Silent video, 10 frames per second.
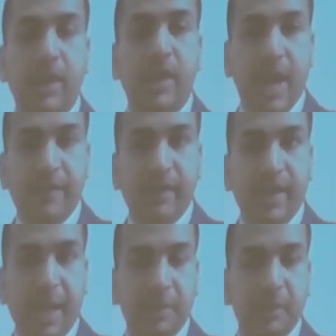Everything
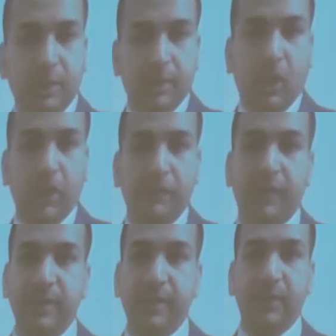happens on our
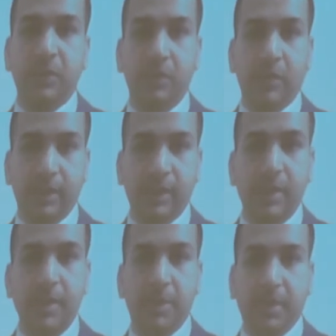front end only,
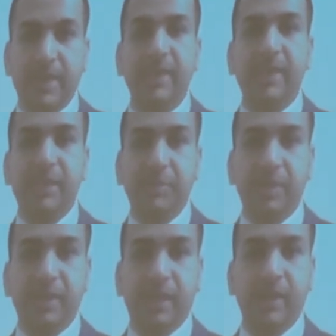but legally
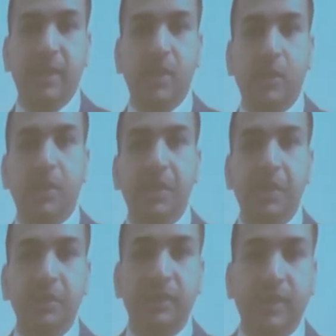speaking, we are
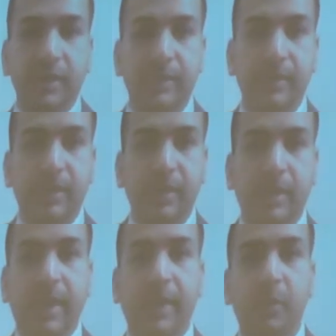using a
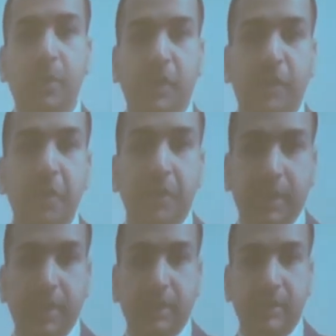network of
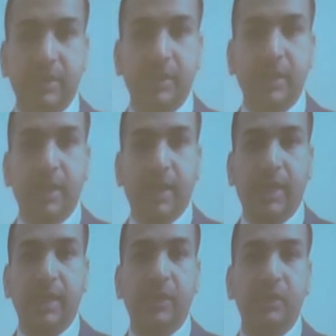broker-dealers
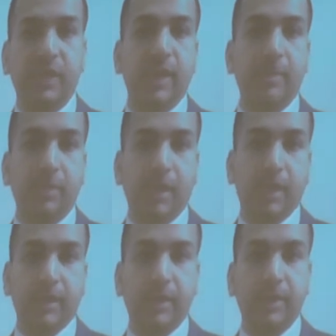to stay
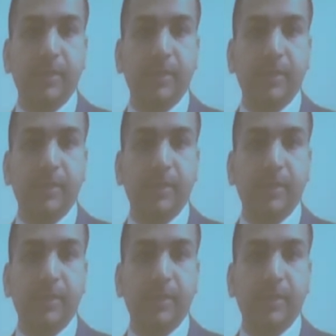compliant.